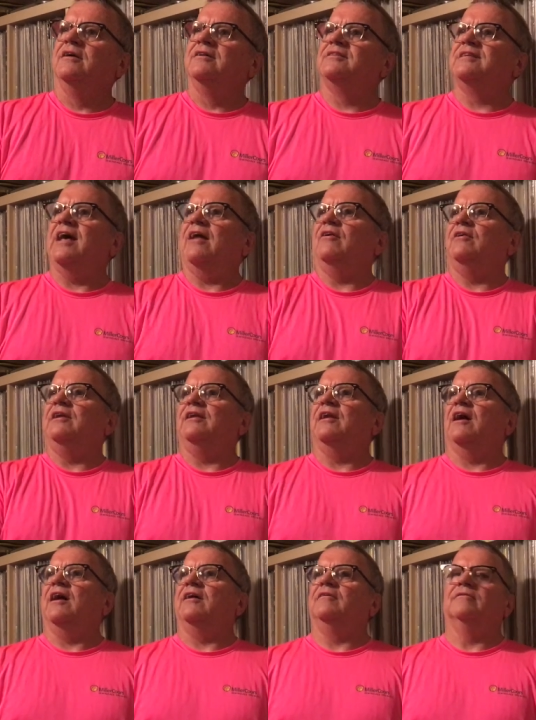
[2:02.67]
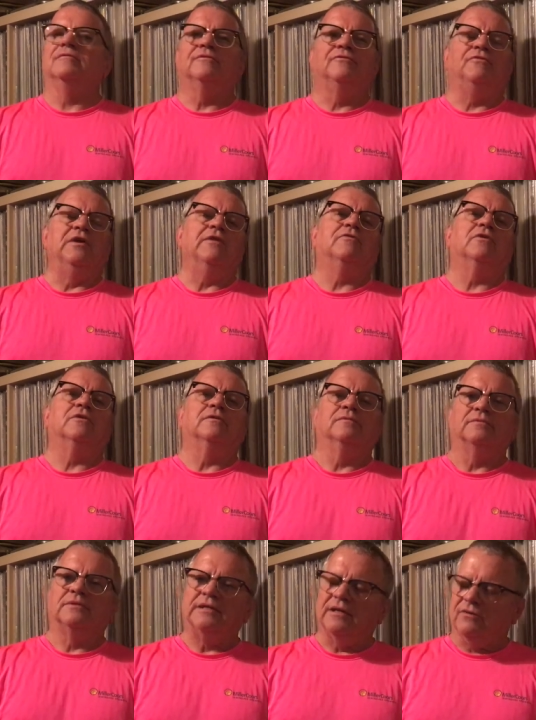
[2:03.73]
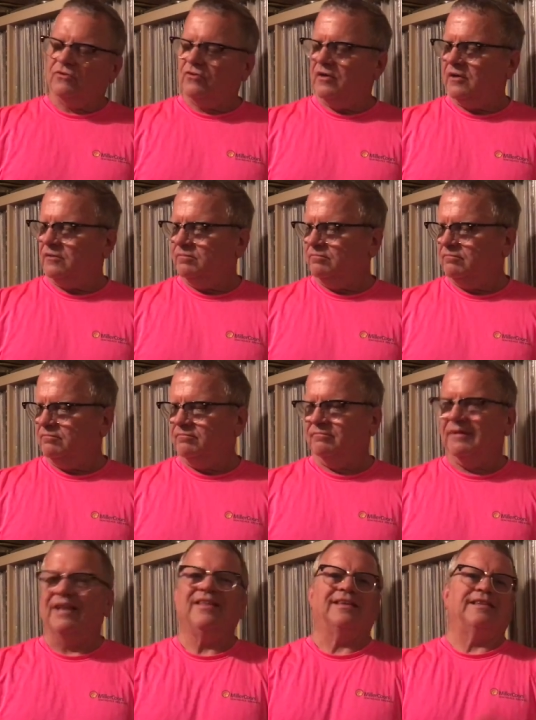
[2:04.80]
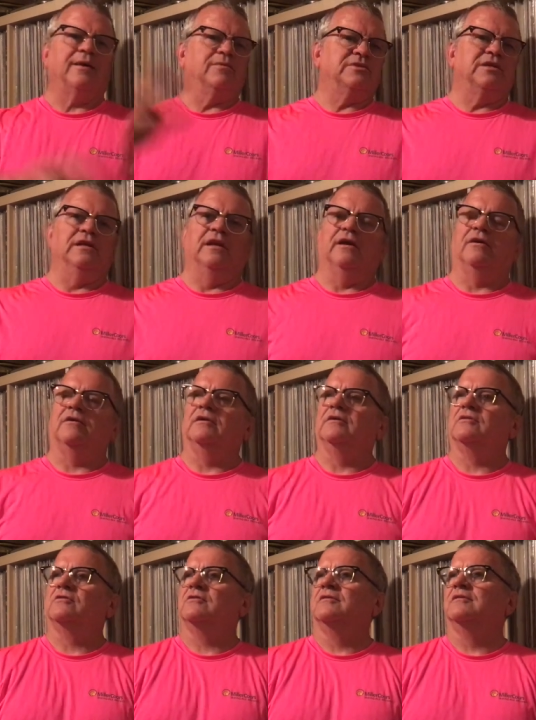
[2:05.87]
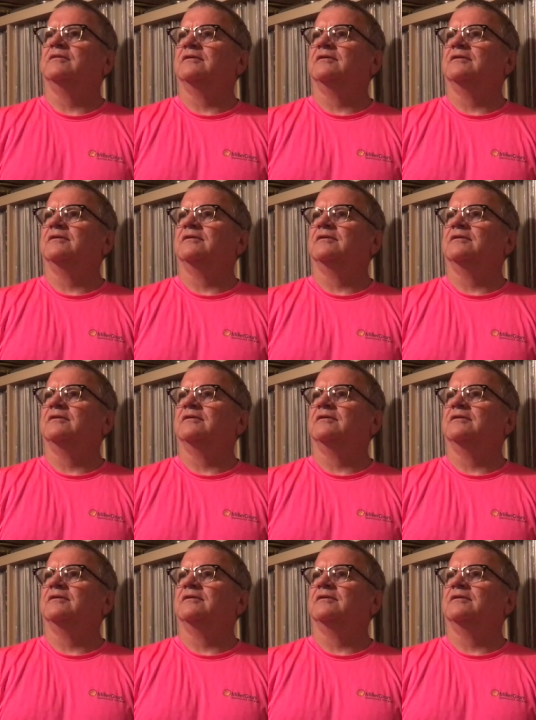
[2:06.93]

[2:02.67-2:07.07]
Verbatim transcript: Saturday Night Fever soundtrack. I thought that was hilarious.